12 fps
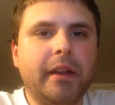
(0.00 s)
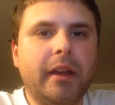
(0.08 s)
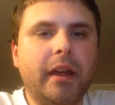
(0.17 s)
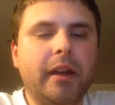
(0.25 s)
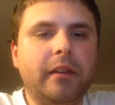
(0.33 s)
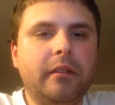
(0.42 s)

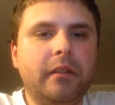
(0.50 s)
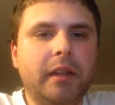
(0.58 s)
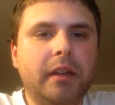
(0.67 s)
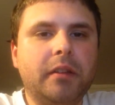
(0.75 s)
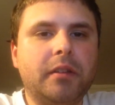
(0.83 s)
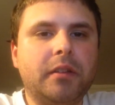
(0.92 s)
and
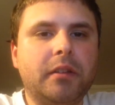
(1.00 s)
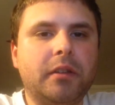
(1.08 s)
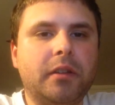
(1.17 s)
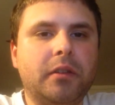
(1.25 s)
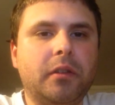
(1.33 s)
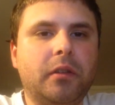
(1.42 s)
leagues such
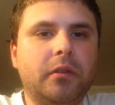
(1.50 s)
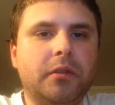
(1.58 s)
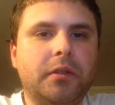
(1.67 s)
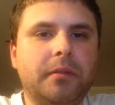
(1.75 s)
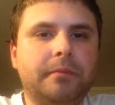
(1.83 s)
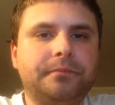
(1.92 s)
as
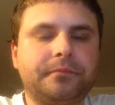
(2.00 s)
those.